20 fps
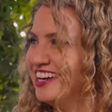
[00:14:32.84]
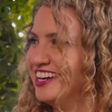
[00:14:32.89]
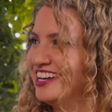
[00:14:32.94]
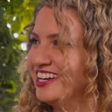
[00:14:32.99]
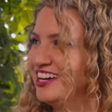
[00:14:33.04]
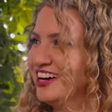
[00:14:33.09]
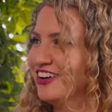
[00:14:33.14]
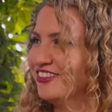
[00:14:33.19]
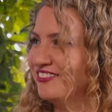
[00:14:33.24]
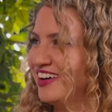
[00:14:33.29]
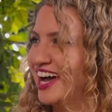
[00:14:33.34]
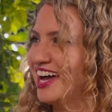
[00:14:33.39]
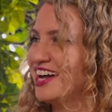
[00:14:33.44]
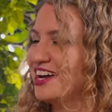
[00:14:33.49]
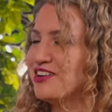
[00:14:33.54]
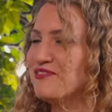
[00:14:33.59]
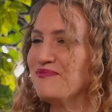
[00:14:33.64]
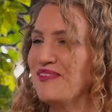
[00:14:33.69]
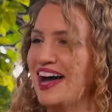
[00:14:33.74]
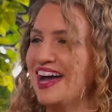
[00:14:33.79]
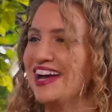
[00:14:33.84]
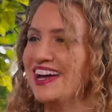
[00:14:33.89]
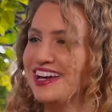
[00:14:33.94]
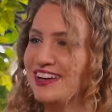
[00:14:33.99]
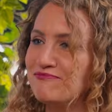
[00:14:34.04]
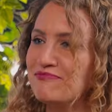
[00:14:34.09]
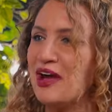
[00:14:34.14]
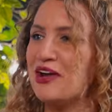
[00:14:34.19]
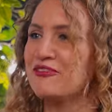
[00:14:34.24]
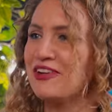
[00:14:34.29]
yeah. you know, my my
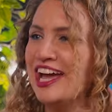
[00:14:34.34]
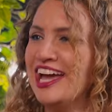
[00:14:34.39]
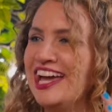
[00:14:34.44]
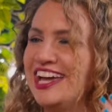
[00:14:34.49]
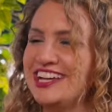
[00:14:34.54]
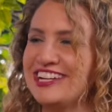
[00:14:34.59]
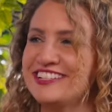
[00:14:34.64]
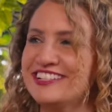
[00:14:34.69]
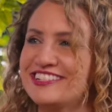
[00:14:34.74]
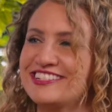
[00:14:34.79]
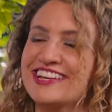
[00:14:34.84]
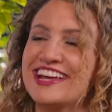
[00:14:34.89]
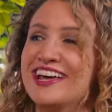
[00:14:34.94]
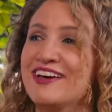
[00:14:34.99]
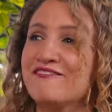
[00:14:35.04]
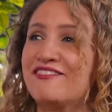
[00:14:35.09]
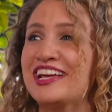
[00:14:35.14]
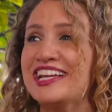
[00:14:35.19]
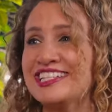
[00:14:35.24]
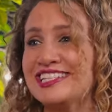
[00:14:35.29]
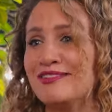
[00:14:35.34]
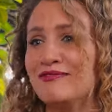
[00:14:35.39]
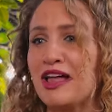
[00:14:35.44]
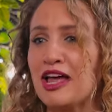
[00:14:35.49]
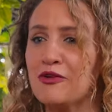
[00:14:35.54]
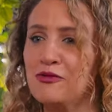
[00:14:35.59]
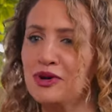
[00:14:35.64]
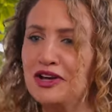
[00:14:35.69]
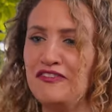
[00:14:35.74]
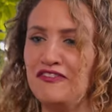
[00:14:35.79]
my range? Because I'm
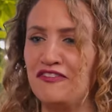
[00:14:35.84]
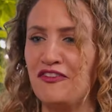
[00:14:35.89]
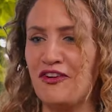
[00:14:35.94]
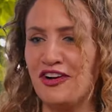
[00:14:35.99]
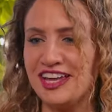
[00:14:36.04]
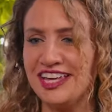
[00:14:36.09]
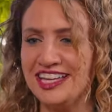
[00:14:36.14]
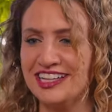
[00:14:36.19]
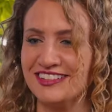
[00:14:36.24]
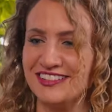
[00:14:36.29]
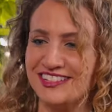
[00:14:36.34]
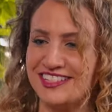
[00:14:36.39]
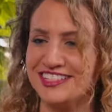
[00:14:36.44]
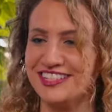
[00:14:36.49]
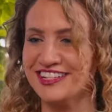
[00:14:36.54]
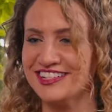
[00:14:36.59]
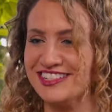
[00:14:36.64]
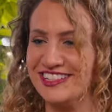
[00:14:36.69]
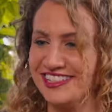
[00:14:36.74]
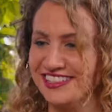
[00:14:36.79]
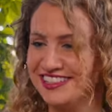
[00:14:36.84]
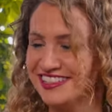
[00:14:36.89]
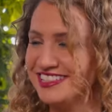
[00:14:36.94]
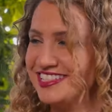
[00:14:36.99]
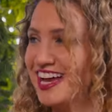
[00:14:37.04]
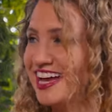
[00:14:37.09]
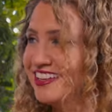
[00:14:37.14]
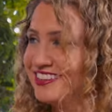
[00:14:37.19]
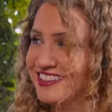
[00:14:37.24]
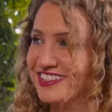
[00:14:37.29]
like, what if four kilos turns into
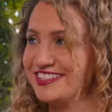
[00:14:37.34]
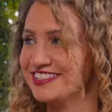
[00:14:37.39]
10,